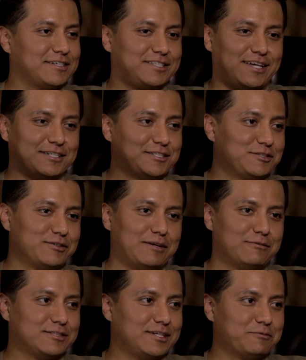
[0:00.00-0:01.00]
Taxi
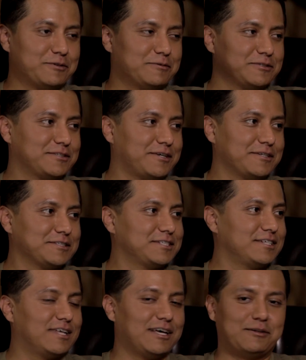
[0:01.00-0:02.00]
drivers, we were starting to
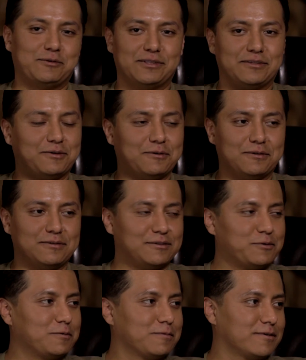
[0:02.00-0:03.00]
see that with the whole
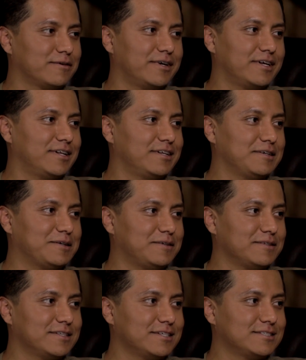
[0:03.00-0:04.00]
Uber and
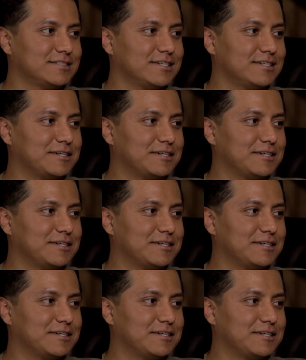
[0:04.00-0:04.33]
all this